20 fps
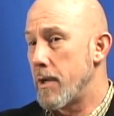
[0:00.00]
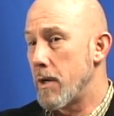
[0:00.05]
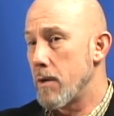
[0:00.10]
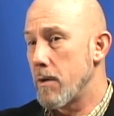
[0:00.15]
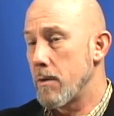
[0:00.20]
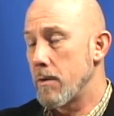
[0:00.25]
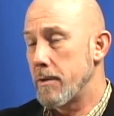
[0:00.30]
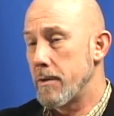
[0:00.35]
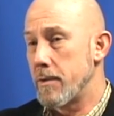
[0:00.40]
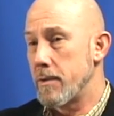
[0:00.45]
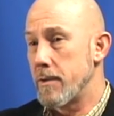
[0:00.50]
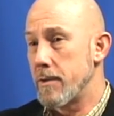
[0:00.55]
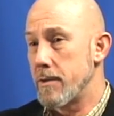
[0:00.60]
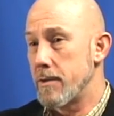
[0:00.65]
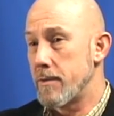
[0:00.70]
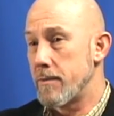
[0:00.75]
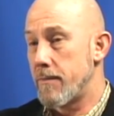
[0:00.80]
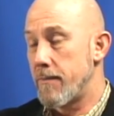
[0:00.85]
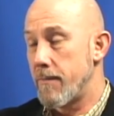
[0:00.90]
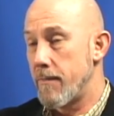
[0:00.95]
there
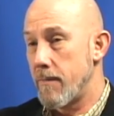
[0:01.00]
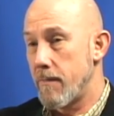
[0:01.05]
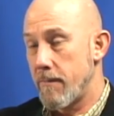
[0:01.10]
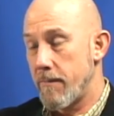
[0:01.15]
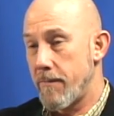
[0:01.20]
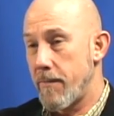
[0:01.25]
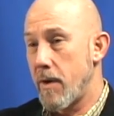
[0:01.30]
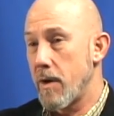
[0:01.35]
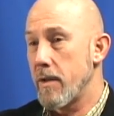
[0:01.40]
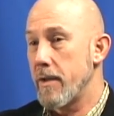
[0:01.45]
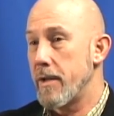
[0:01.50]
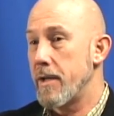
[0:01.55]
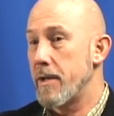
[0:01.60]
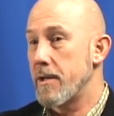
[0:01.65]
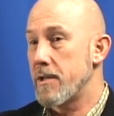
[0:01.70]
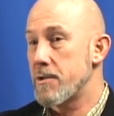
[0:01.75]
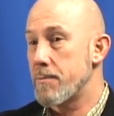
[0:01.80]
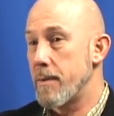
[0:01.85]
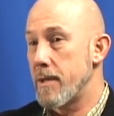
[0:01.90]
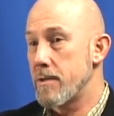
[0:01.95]
is, is, fairly
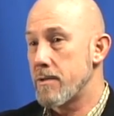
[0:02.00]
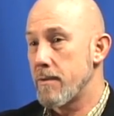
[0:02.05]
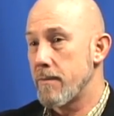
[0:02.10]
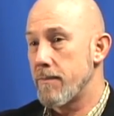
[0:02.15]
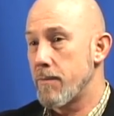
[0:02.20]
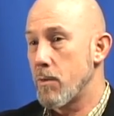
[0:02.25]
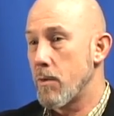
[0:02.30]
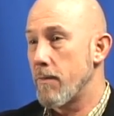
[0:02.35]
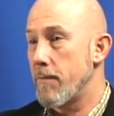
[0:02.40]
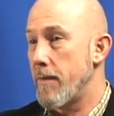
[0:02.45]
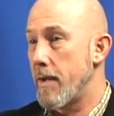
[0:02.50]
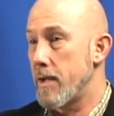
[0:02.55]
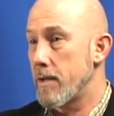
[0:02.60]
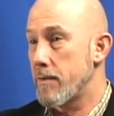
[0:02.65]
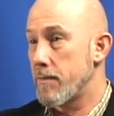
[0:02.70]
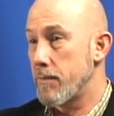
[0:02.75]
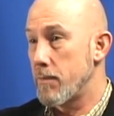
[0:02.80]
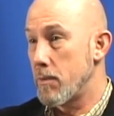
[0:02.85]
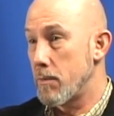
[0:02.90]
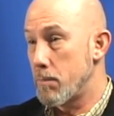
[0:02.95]
inexpensive for a
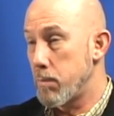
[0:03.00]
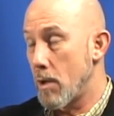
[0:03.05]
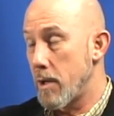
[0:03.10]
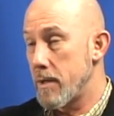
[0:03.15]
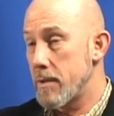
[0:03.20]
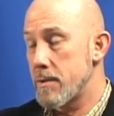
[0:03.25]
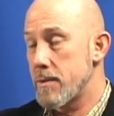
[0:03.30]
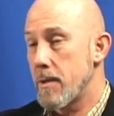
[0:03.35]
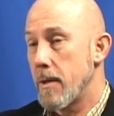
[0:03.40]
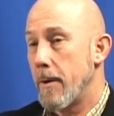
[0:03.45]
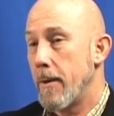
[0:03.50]
fast food place.